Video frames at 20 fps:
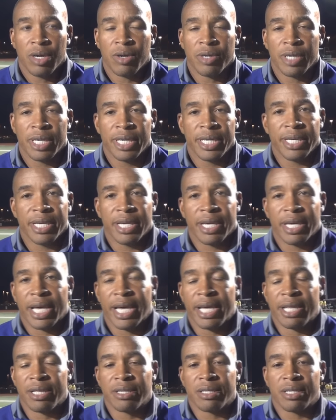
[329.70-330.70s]
you over know, his career. It,
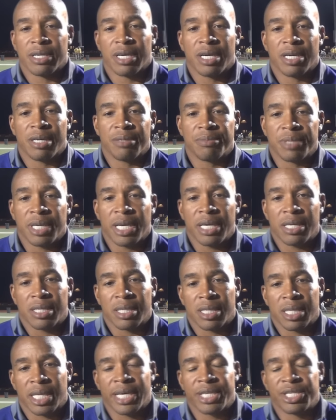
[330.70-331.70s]
and um, and
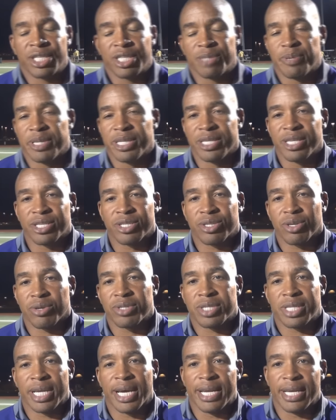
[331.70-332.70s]
Leggio's been just
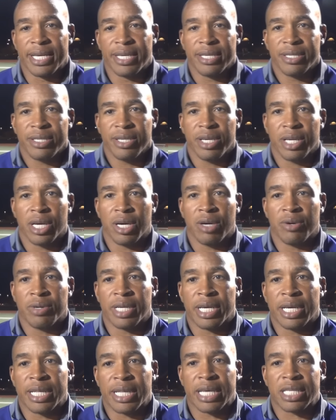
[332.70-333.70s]
so steady, you know,
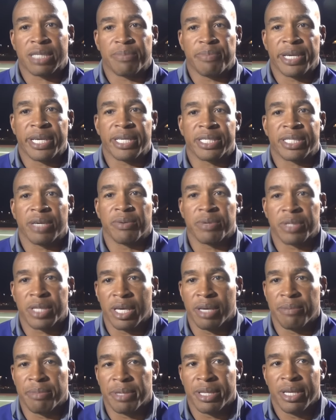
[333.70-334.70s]
and that, that's the biggest thing with
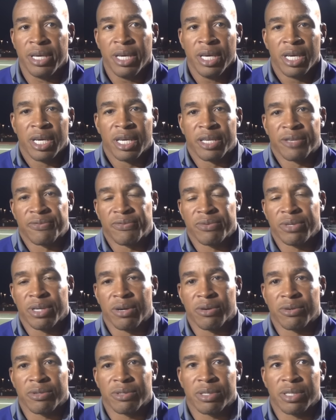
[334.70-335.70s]
him. And his you
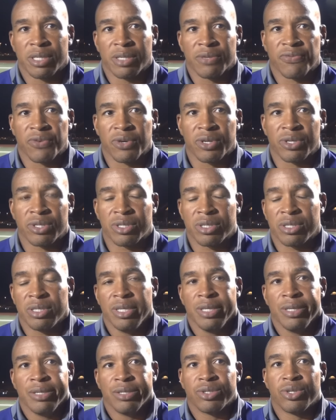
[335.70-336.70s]
know his first.
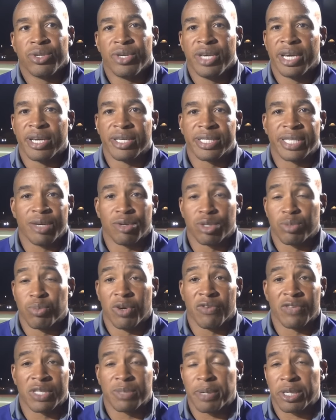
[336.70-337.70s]
Two years here was
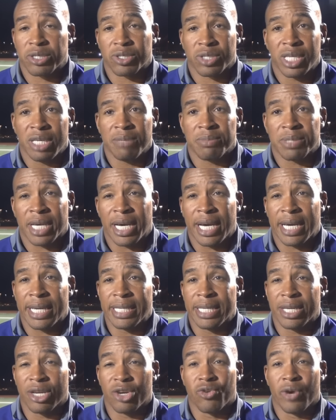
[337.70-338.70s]
more of a special teams guy
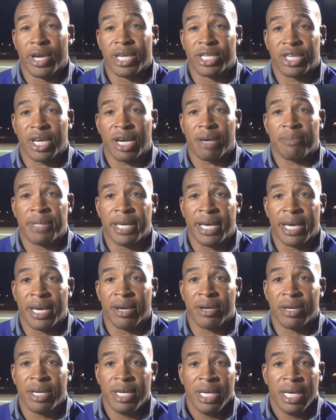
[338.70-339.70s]
and did a great job
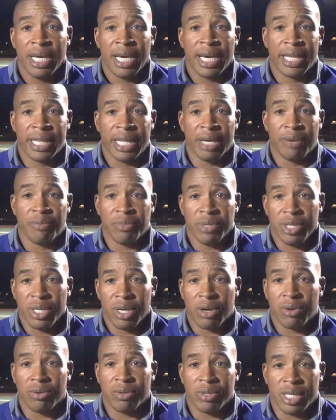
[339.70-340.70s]
there. And then, you
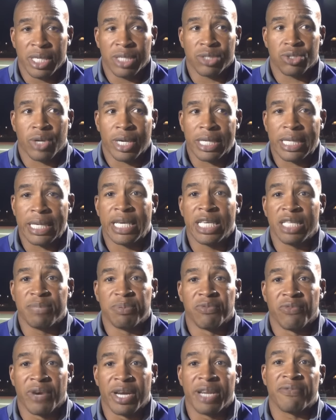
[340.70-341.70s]
know, so I think he's
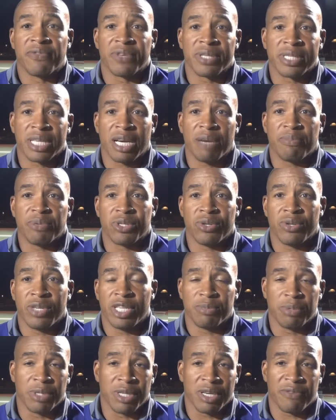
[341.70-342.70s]
been ready for this
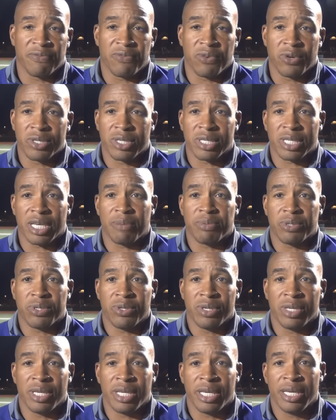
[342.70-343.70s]
opportunity. He's been looking forward to this
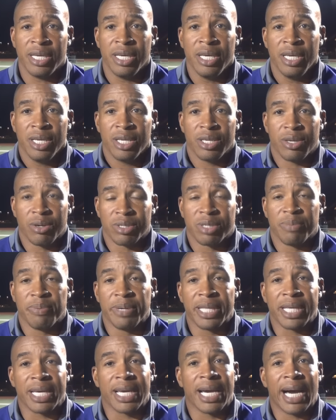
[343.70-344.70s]
opportunity, you know, to
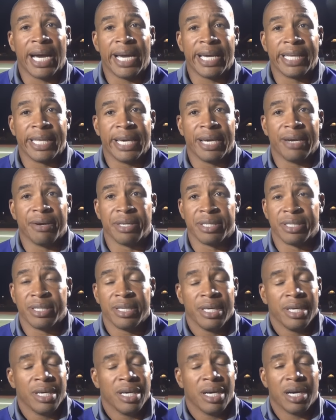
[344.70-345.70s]
be the guy in there. And,
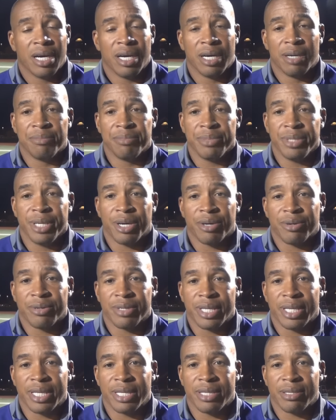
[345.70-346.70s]
um, you know,
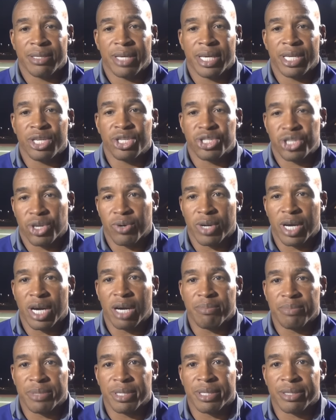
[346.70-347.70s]
and, and he showed
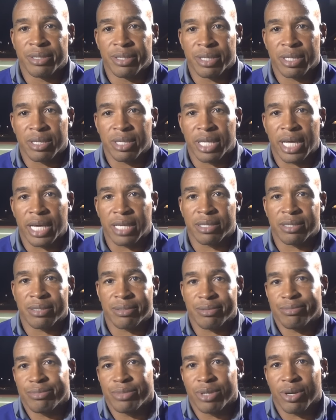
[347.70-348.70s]
up. And
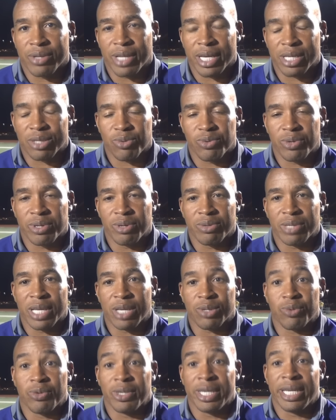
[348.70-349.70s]
that's, you know, that's what we,
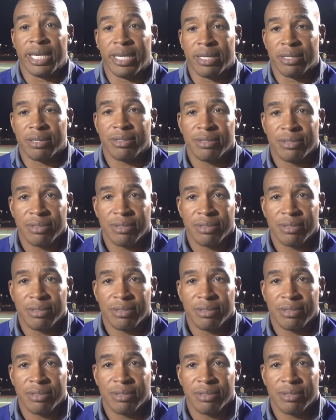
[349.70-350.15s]
that's what we need.